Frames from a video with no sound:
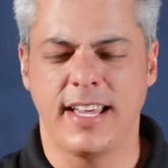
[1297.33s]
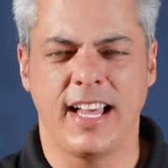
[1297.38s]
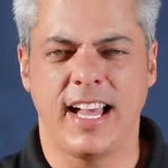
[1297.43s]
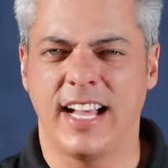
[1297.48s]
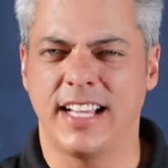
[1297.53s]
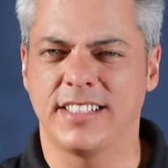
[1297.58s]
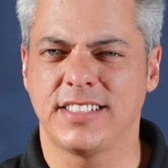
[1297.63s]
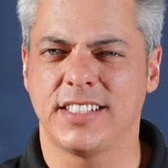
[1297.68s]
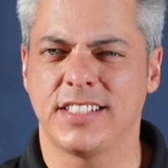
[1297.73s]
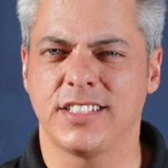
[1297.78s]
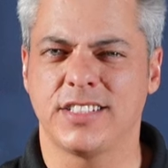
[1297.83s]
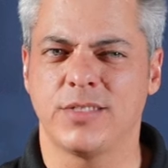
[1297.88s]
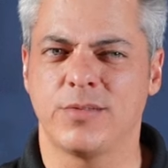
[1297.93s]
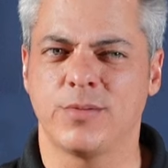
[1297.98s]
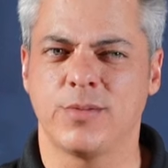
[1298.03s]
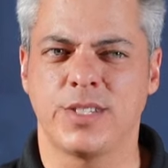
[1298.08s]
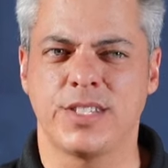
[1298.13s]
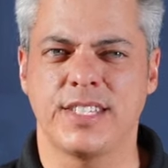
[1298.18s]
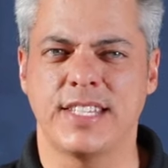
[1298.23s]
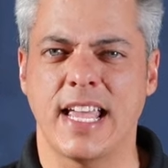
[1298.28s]
Has the
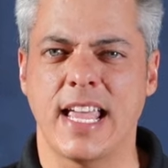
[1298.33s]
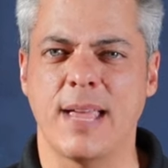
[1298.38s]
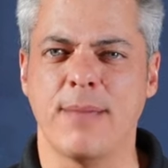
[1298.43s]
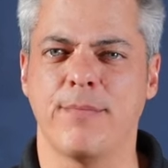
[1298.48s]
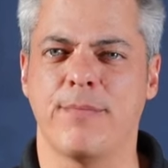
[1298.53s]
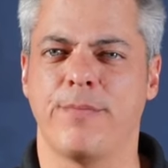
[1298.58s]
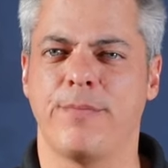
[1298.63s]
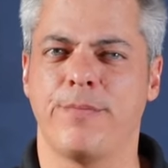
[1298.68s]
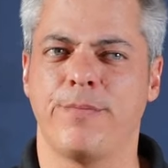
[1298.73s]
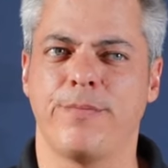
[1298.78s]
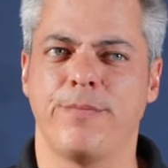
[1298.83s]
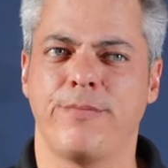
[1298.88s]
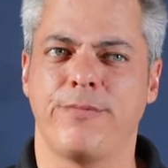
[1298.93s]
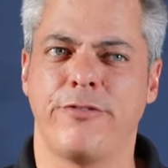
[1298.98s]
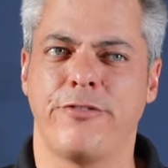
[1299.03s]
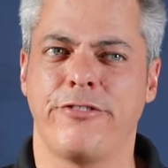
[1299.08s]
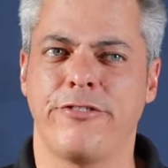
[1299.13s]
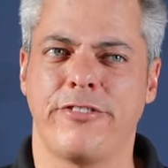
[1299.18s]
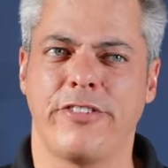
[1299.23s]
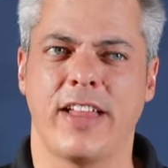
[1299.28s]
same
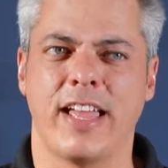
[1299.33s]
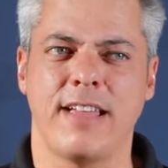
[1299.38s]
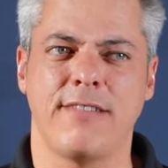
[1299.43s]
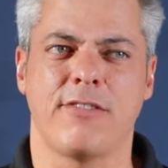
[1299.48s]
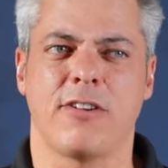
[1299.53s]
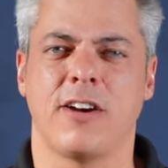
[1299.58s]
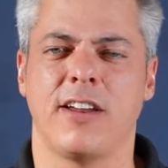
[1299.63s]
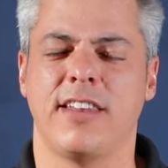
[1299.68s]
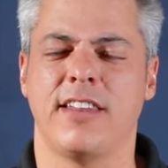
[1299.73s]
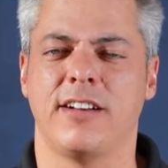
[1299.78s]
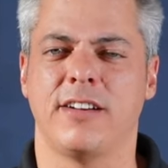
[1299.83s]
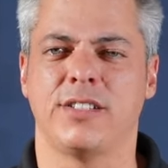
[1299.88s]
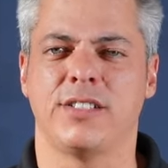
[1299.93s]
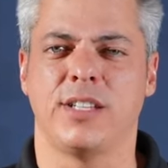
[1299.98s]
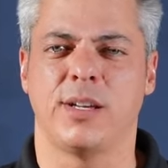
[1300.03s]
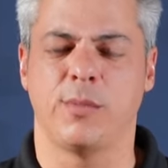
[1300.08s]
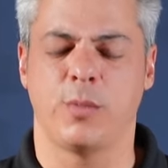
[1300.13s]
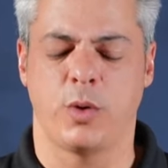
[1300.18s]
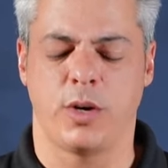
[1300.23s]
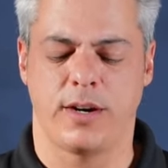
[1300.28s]
flavor in there
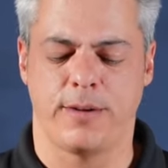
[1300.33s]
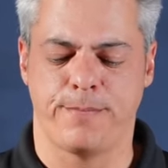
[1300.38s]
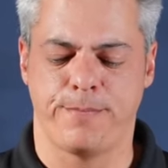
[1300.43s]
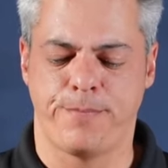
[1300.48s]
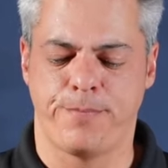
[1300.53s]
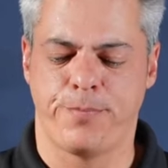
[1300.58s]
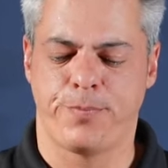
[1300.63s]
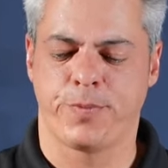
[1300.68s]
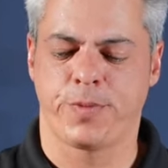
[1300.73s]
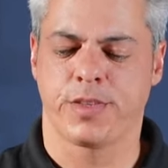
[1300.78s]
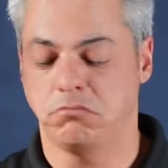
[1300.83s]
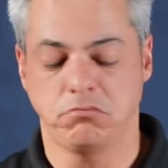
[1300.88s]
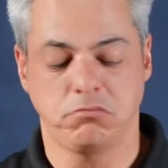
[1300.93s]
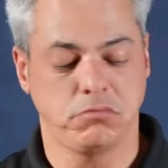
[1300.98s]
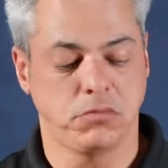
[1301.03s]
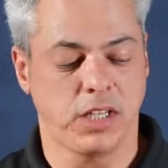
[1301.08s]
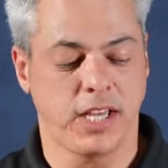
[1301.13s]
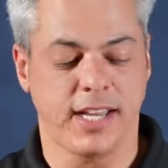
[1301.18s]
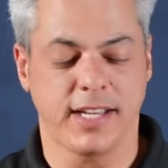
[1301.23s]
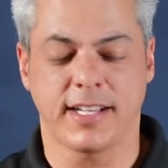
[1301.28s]
somewhere.
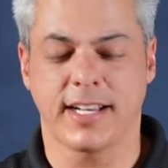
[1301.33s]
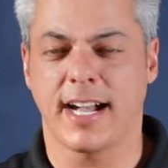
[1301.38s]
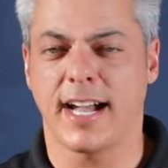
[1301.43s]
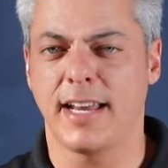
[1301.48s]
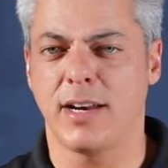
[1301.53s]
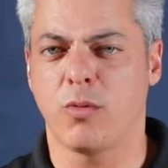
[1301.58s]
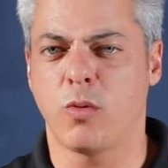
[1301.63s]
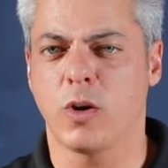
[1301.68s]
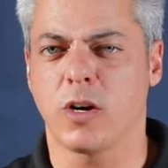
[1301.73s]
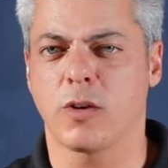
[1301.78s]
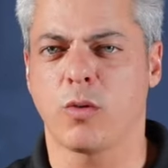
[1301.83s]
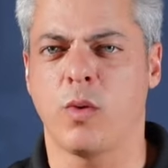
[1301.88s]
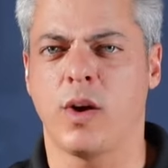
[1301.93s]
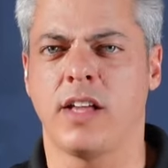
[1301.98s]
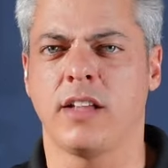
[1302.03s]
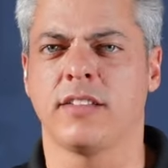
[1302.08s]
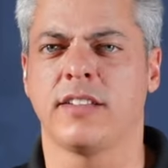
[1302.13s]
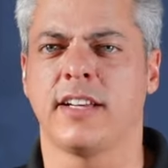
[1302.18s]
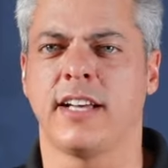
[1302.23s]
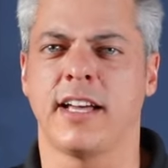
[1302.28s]
They kind of work
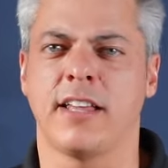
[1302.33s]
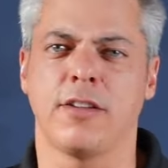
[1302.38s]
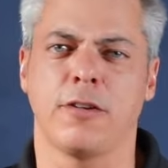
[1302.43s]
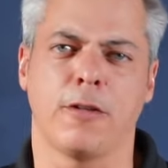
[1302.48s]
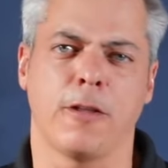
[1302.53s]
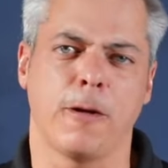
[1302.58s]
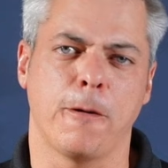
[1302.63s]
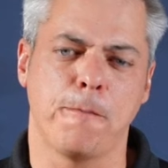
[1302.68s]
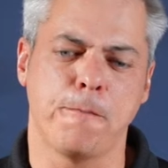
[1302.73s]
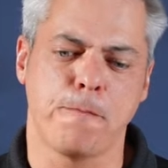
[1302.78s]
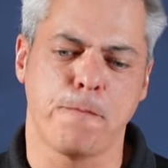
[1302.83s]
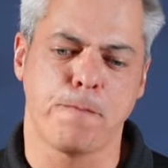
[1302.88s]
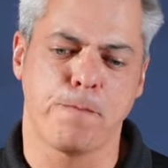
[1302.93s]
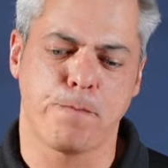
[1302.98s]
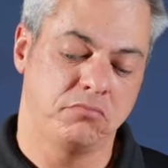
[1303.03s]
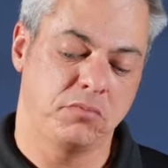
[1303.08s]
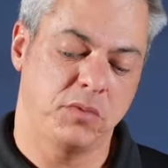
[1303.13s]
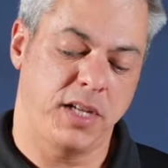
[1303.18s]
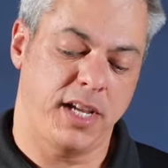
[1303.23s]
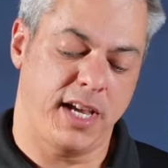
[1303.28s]
well together though.
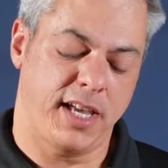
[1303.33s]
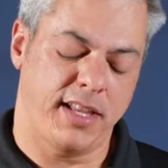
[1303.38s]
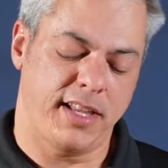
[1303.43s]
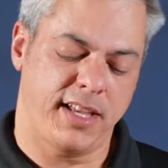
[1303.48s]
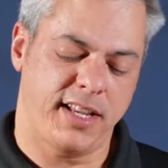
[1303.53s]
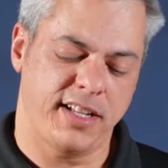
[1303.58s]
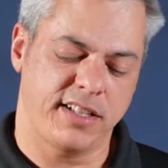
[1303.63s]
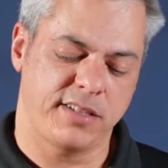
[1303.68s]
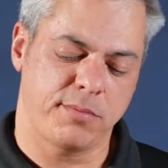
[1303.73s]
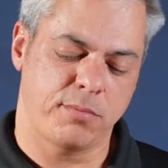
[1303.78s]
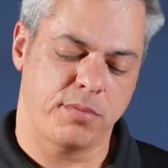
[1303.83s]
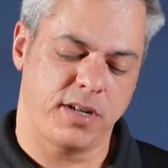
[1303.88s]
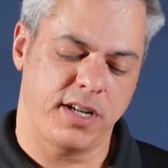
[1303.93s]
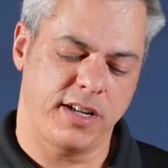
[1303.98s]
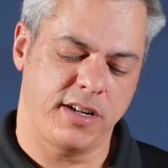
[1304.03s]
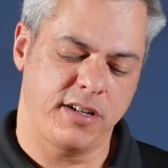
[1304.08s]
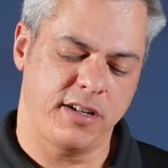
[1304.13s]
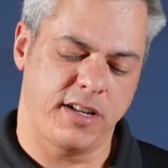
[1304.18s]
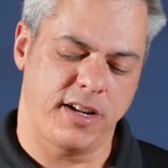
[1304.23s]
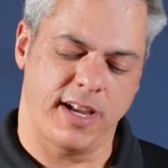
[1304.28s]
Yeah, that is
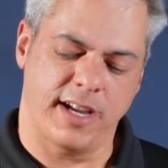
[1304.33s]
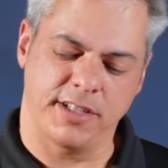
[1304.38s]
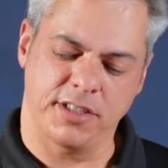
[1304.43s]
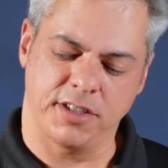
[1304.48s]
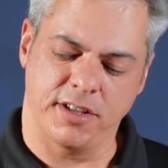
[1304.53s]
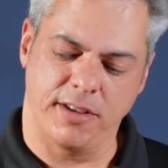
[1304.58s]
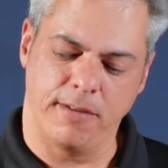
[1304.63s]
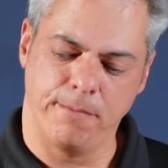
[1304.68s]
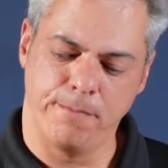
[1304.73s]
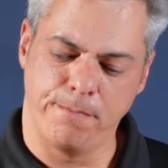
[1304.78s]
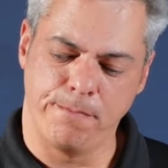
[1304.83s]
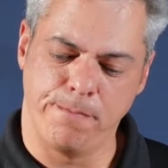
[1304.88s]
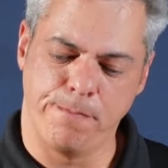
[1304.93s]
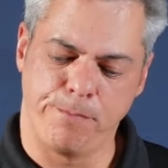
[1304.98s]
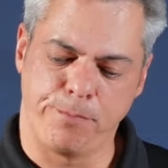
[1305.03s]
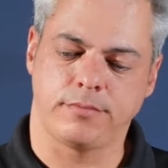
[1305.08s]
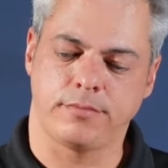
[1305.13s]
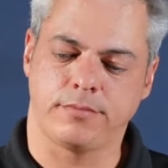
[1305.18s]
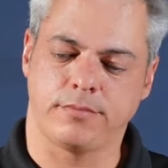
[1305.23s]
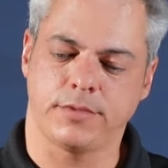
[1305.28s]
pretty good actually.
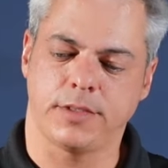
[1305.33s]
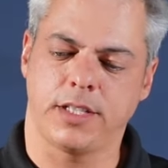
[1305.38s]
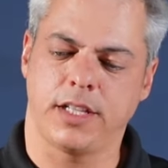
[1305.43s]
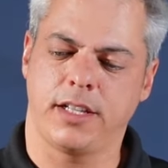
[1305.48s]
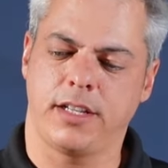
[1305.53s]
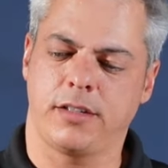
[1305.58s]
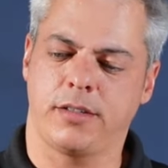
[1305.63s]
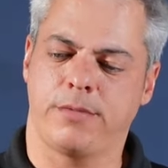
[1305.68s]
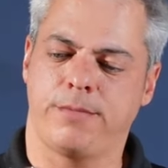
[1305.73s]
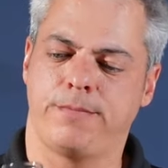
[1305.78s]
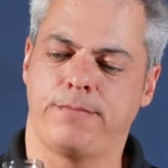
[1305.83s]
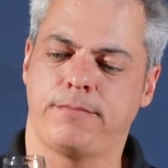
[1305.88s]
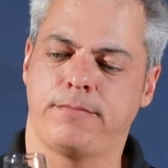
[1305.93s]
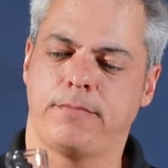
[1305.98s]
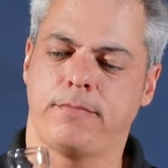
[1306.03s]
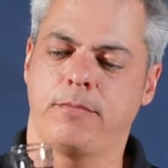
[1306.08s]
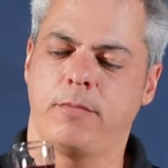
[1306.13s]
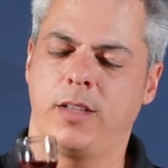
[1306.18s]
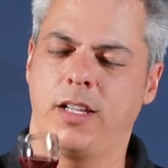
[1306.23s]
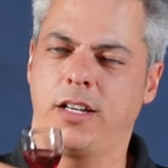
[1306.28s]
It's a
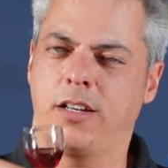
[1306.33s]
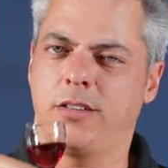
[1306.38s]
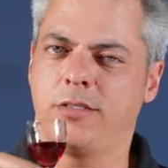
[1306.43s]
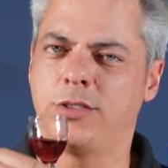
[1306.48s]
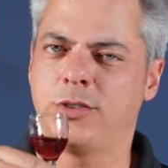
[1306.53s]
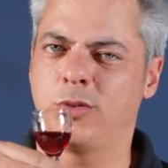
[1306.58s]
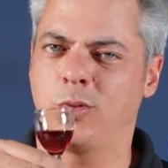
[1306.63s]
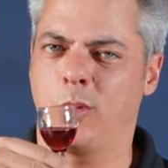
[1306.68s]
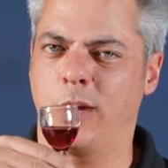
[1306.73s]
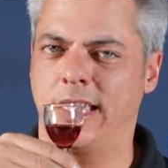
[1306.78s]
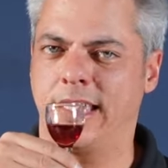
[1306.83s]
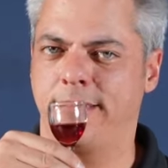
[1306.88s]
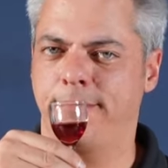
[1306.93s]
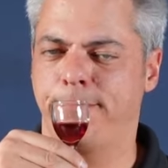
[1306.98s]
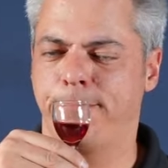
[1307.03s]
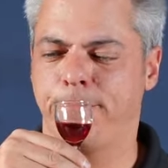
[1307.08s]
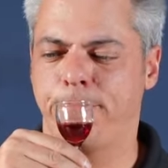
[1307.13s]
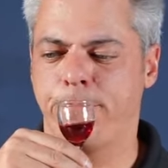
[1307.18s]
little sweet.